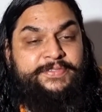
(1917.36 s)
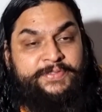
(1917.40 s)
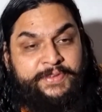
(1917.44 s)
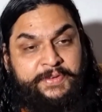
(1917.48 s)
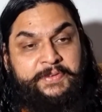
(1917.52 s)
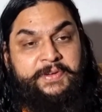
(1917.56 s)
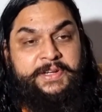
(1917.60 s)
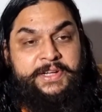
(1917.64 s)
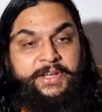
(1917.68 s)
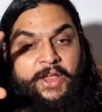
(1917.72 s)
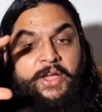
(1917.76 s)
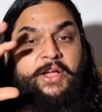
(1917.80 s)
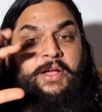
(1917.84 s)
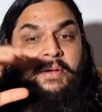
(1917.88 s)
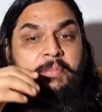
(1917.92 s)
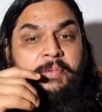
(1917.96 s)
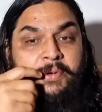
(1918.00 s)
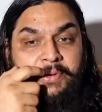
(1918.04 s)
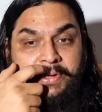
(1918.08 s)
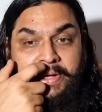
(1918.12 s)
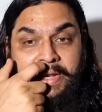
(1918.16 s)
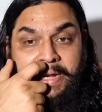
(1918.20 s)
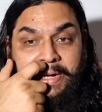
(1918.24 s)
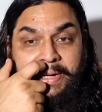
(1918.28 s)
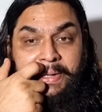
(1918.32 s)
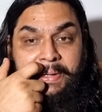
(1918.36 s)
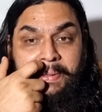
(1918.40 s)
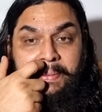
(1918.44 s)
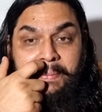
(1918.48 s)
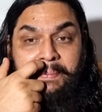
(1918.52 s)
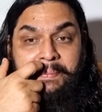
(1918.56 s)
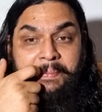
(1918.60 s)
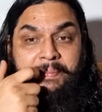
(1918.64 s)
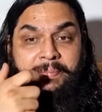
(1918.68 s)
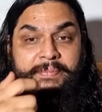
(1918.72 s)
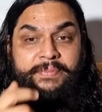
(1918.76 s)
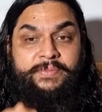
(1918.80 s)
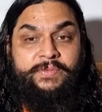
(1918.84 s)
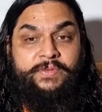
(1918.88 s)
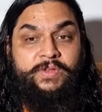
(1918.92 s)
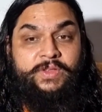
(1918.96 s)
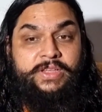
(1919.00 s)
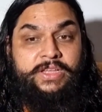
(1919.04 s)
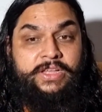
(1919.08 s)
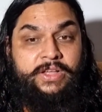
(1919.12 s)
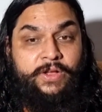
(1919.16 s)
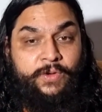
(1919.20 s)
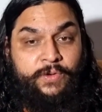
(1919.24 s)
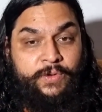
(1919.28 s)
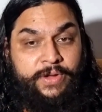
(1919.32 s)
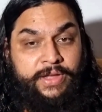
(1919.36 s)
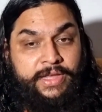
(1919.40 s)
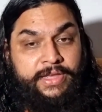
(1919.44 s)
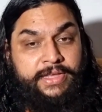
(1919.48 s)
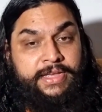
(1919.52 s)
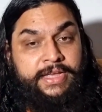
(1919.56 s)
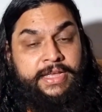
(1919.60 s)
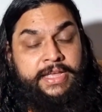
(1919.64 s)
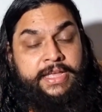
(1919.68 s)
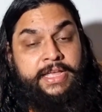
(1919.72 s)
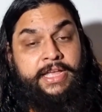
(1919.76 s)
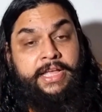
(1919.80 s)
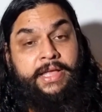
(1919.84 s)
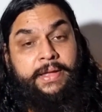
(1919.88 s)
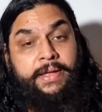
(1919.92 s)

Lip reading: We will talk about that. Okay.